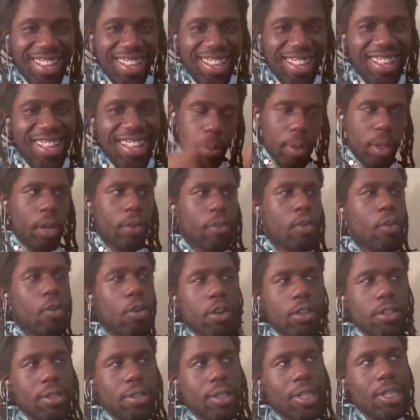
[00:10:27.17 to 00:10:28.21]
And of
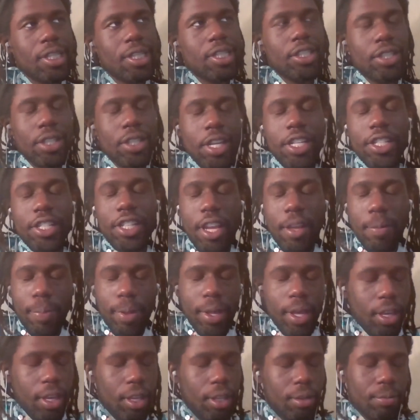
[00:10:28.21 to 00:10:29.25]
course, Jenny
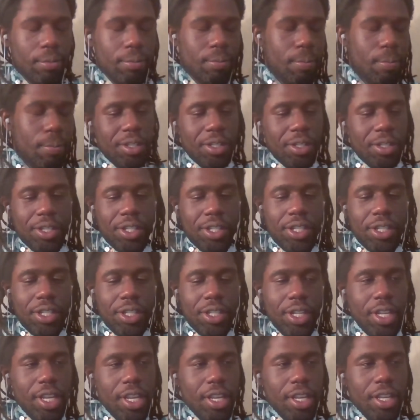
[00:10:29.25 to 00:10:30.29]
Champagne,
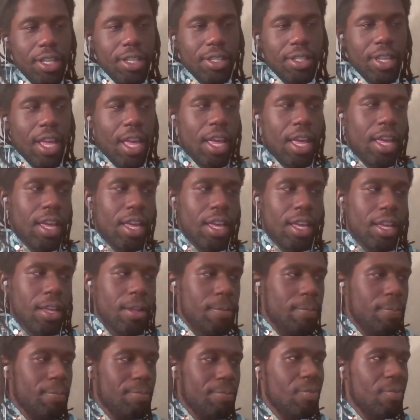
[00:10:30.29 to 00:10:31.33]
she's a
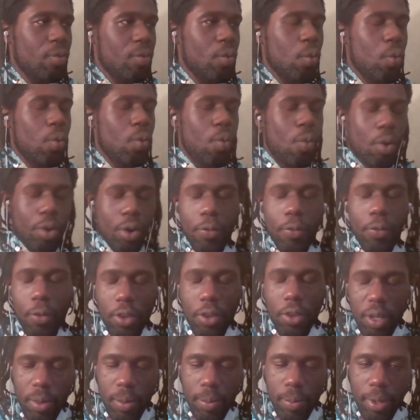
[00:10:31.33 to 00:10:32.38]
wonderful
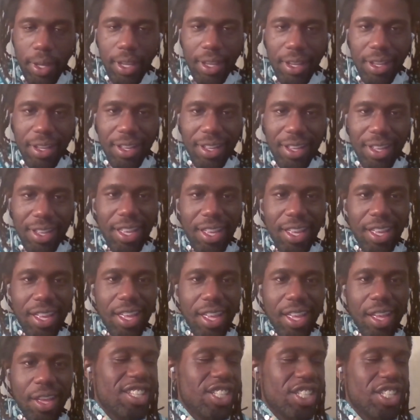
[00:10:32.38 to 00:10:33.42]
human being.
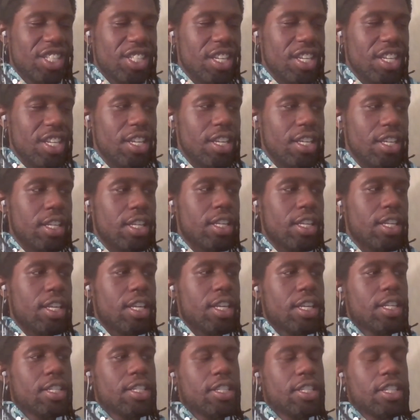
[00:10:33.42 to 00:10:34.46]
She
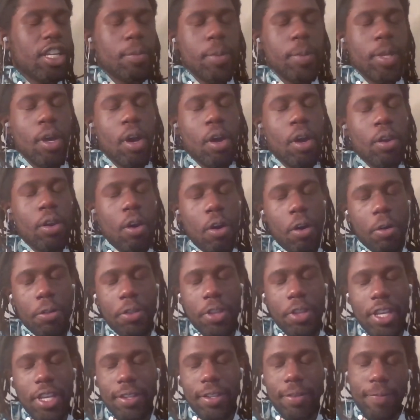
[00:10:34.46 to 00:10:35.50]
took me on all
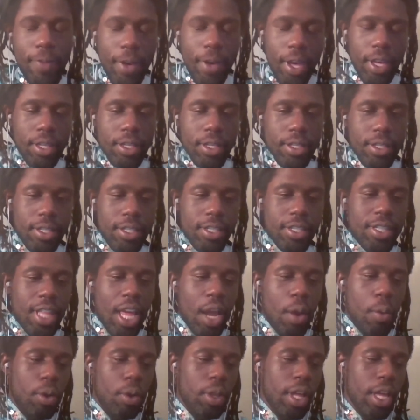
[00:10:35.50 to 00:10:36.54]
these events that
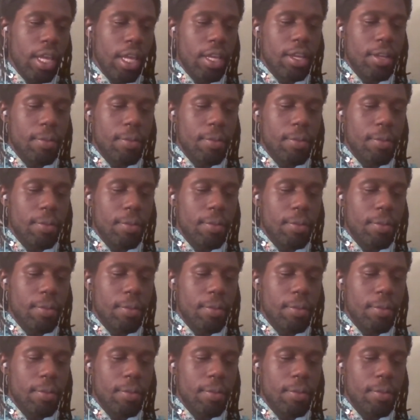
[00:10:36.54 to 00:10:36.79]
were like